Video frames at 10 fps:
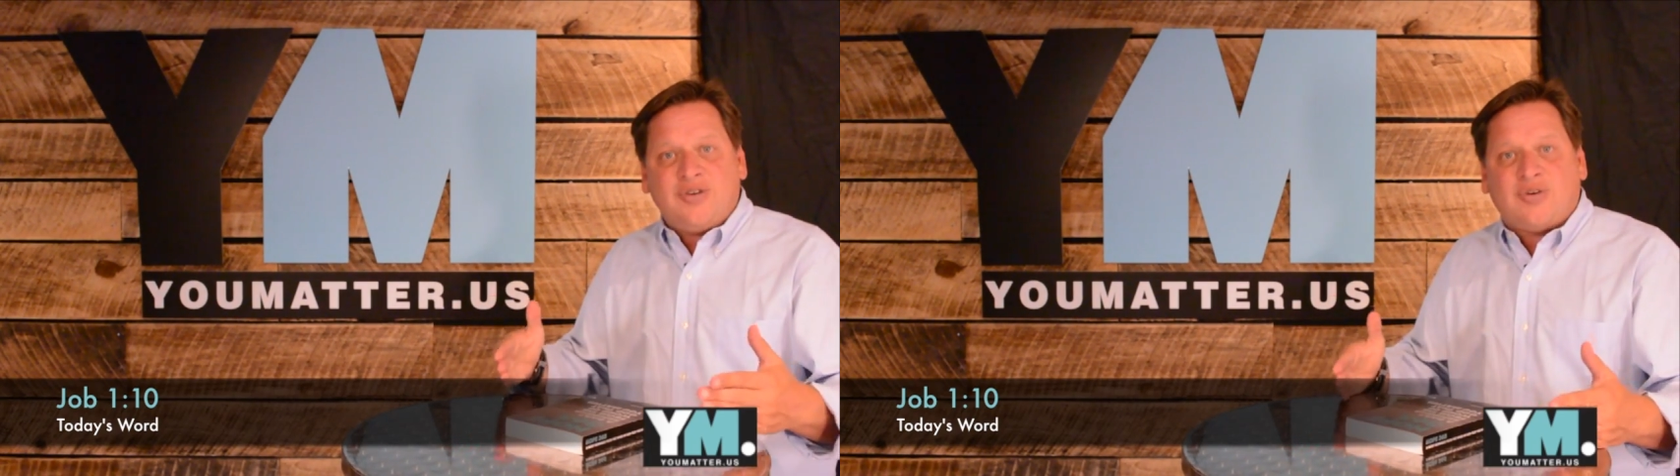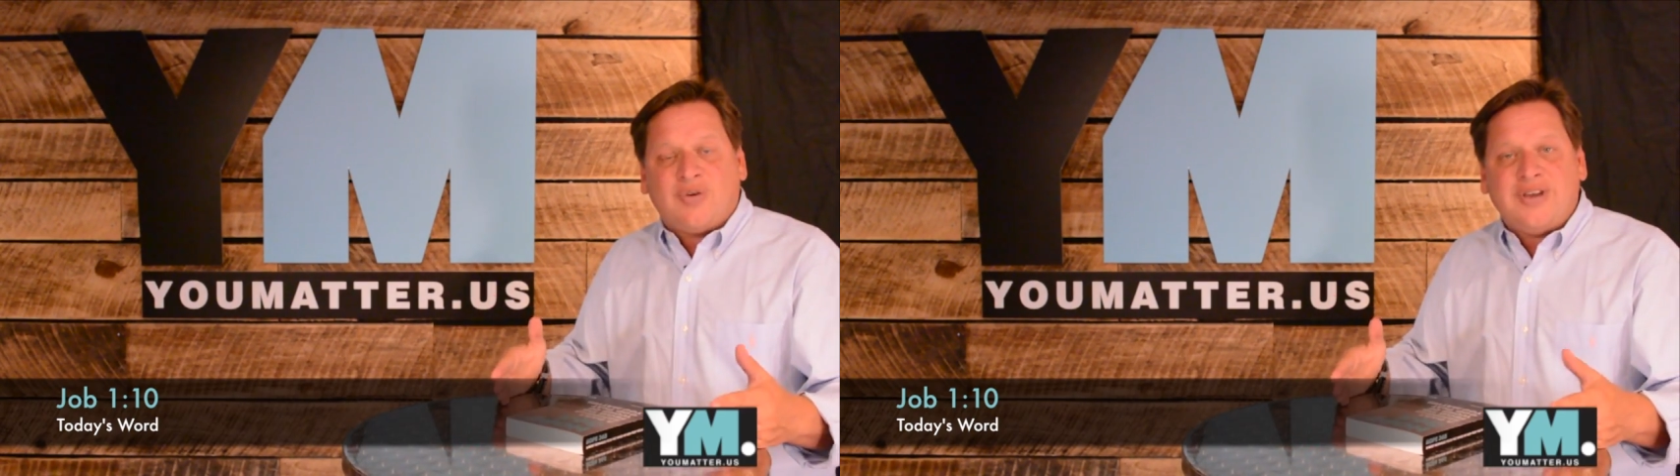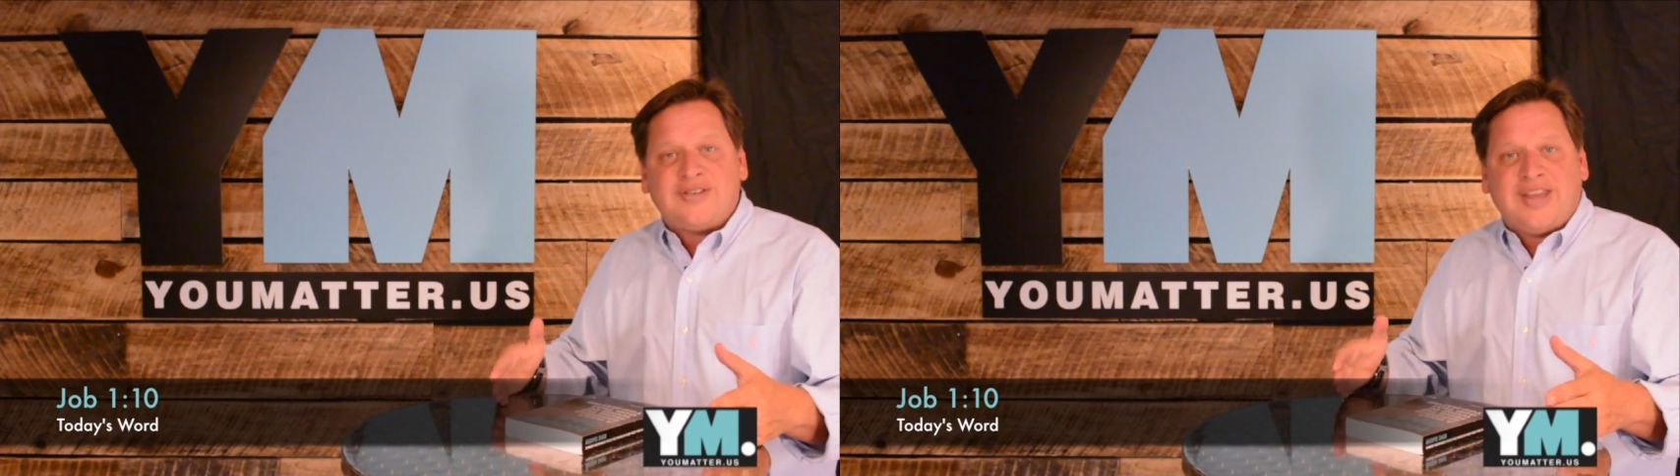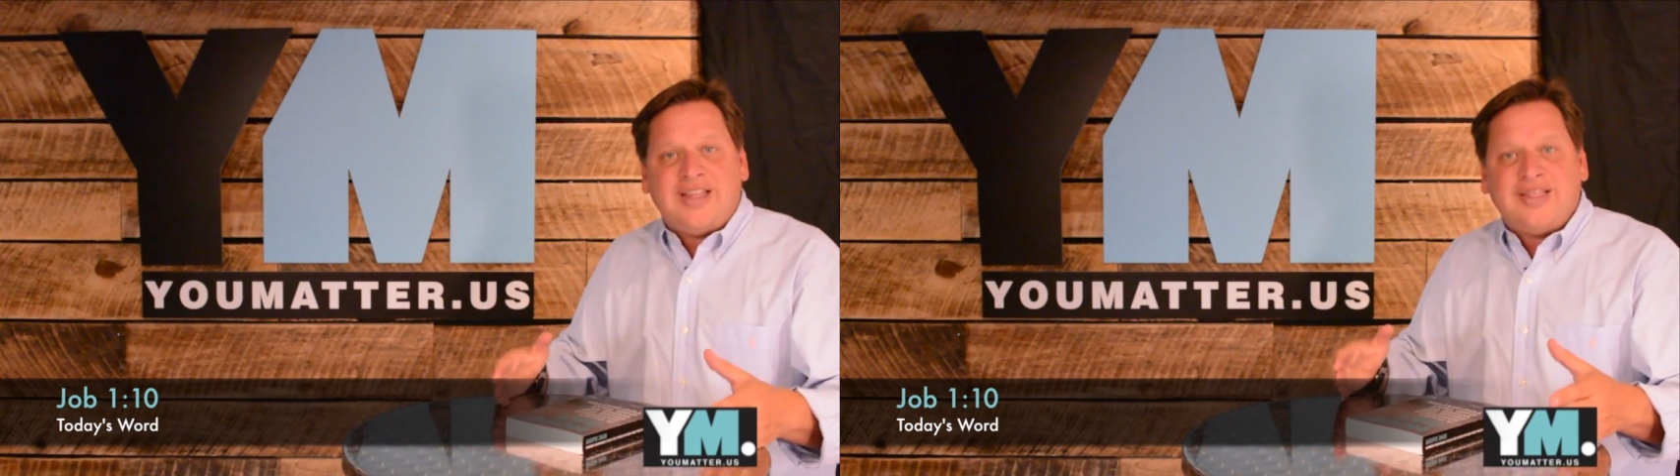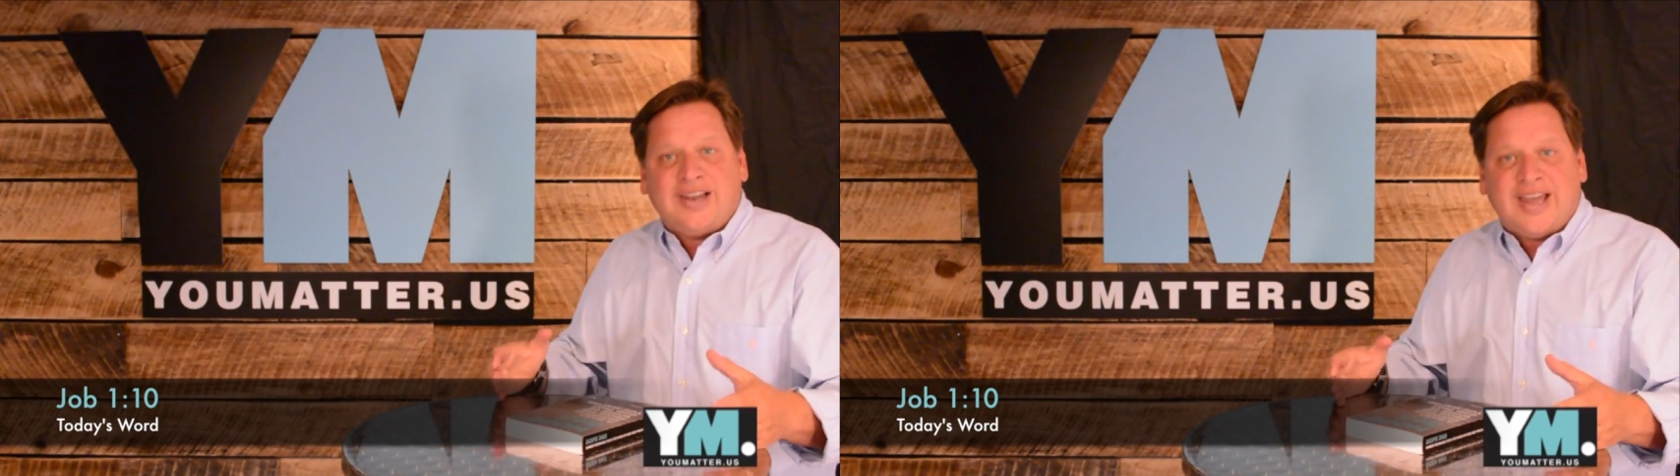increased
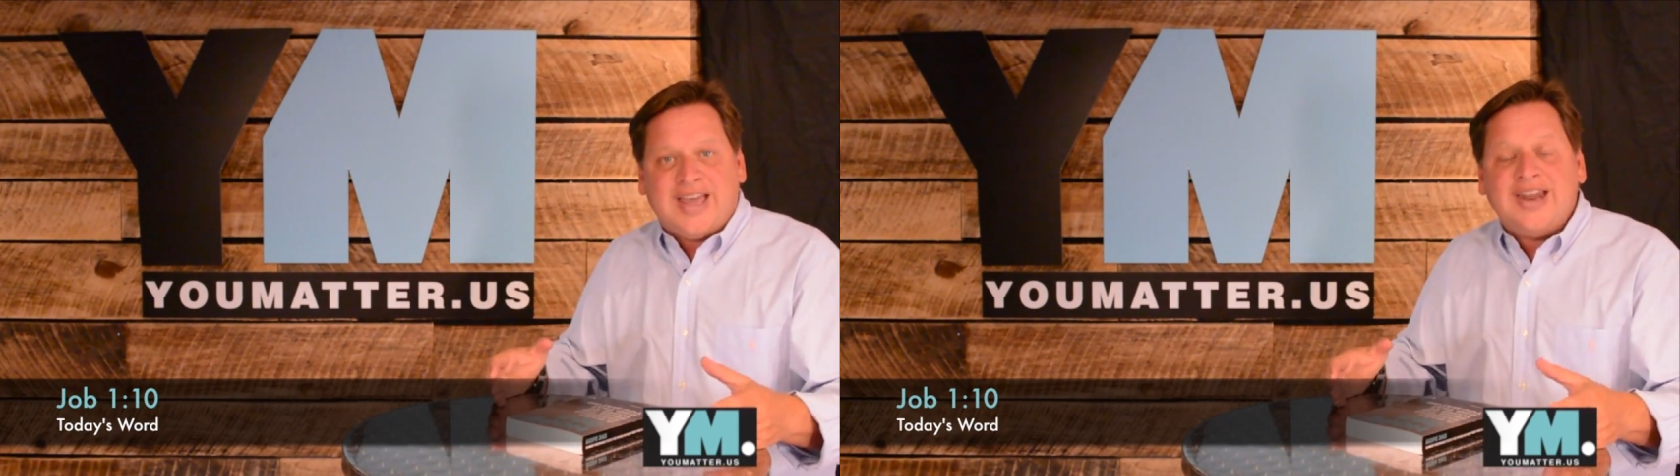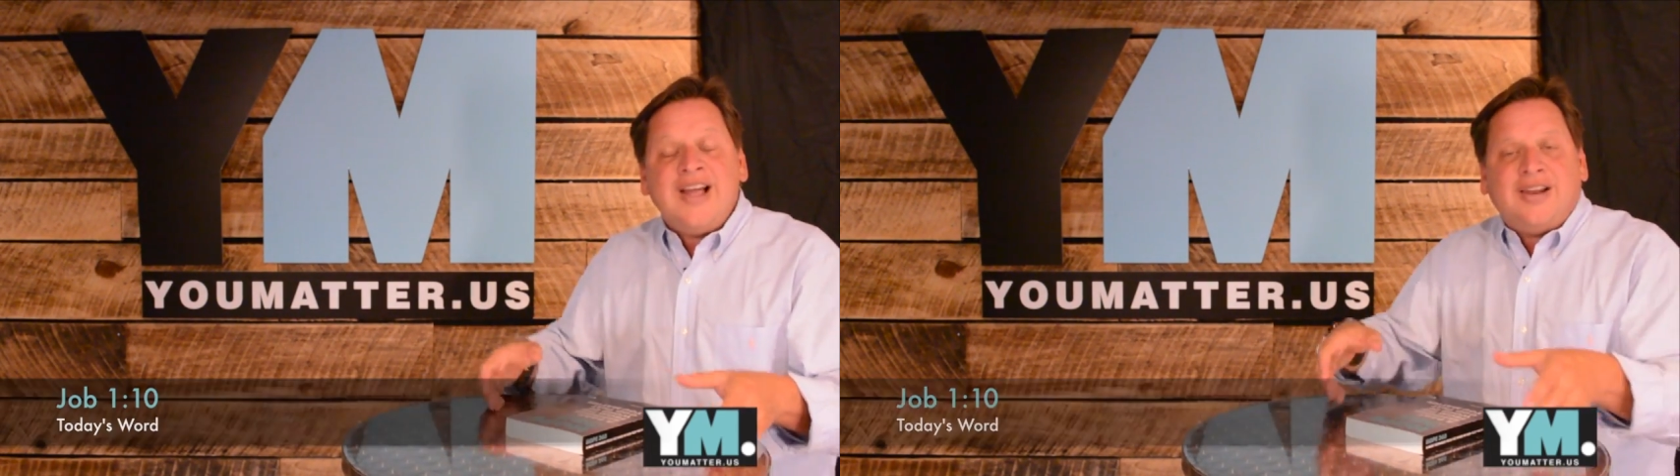in the land.